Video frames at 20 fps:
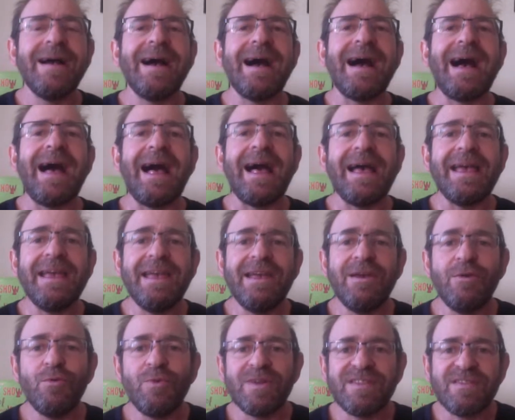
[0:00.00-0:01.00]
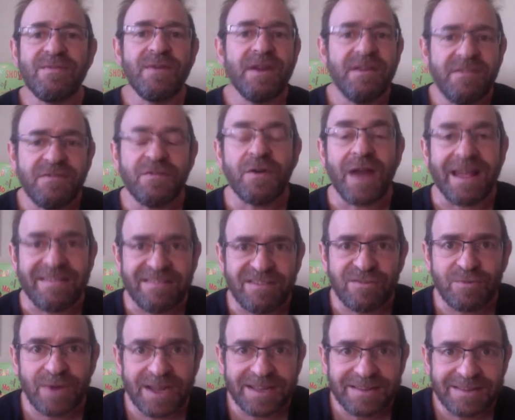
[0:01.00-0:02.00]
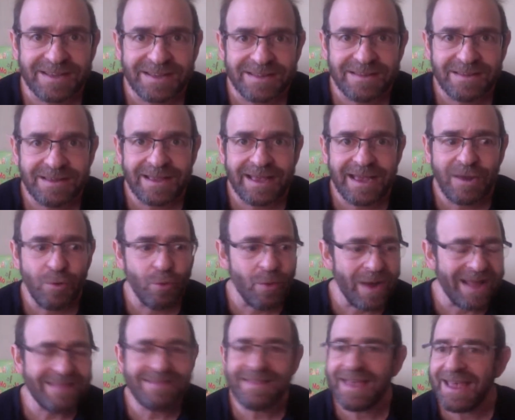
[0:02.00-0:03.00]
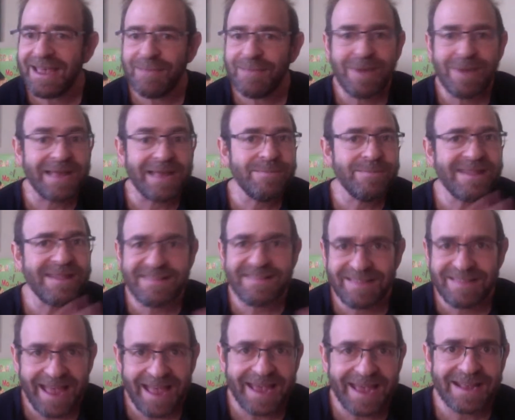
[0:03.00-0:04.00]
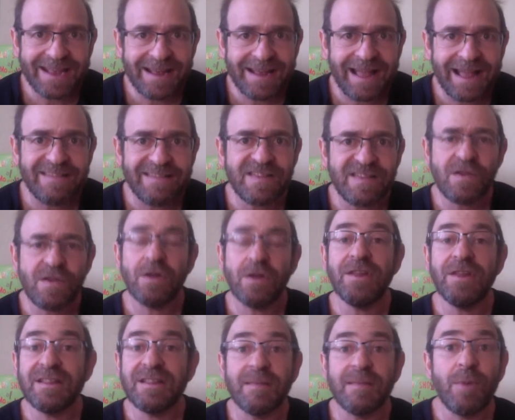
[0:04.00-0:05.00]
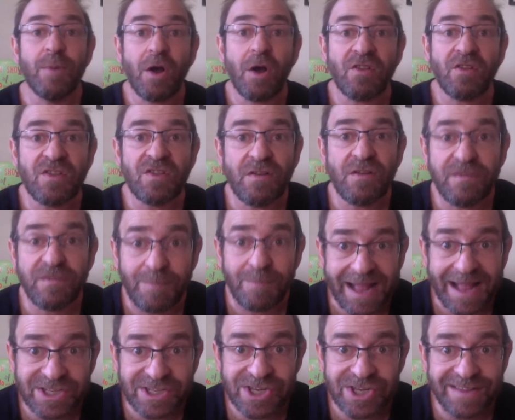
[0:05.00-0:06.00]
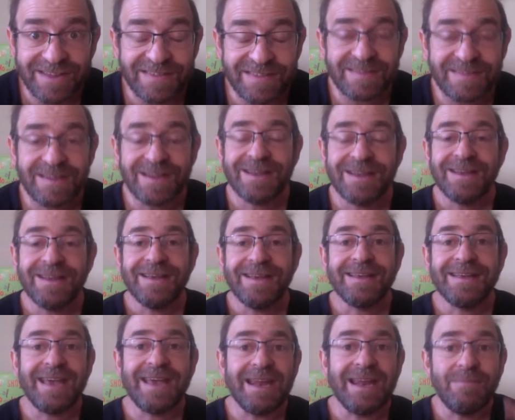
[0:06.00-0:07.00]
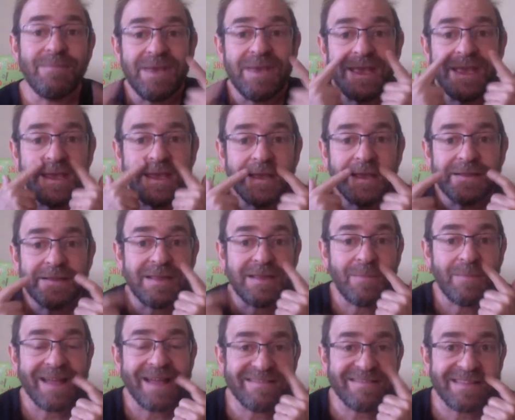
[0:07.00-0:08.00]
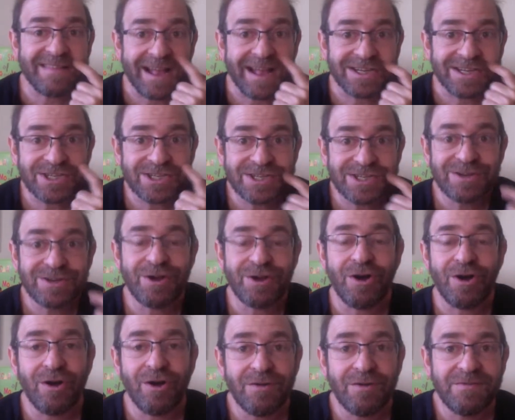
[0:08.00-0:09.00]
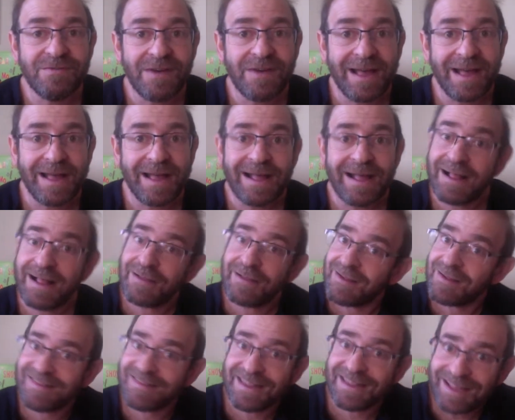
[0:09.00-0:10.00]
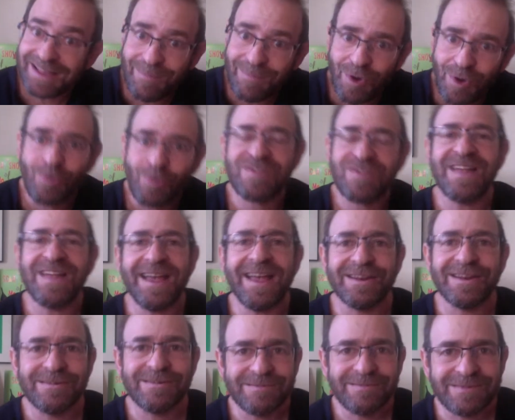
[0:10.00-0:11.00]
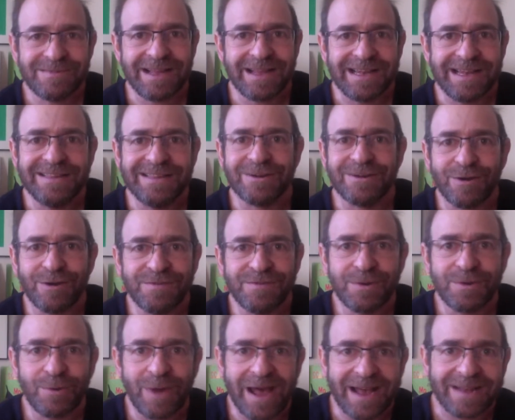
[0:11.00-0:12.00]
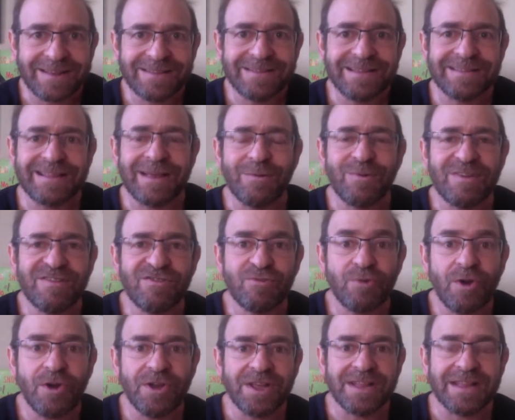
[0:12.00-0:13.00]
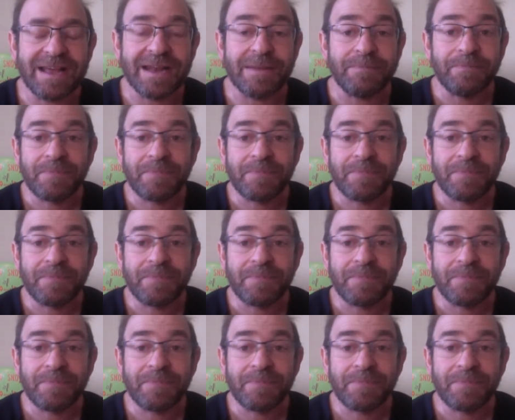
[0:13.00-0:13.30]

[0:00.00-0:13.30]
I was very frustrated. And one day, by mistake, I saw that a box of matches can be the mustache of Saddam Hussein, the leader of Iraq that I was drawing then.